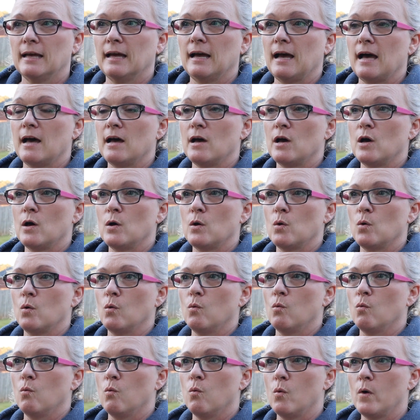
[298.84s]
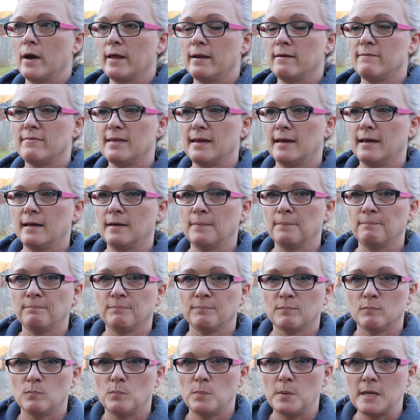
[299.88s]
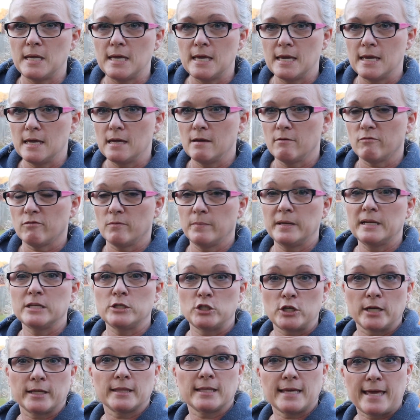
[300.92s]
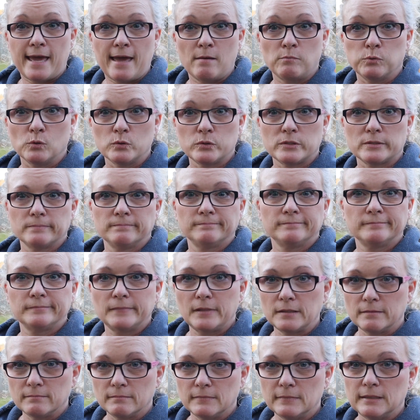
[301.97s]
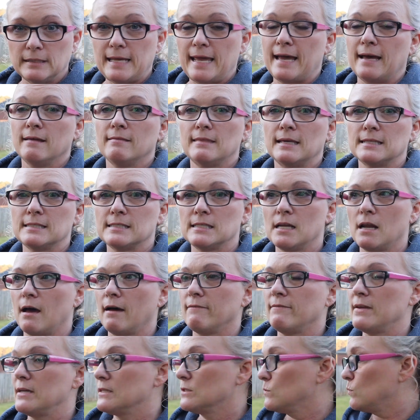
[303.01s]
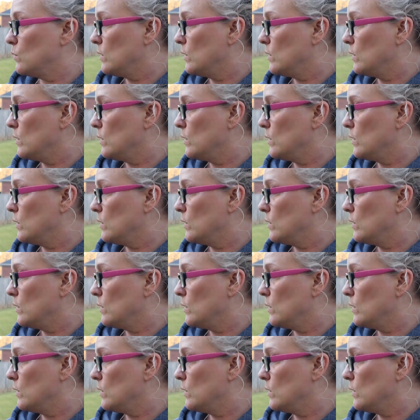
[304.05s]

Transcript: One of them being for me to check the cables. Yeah, that's an obvious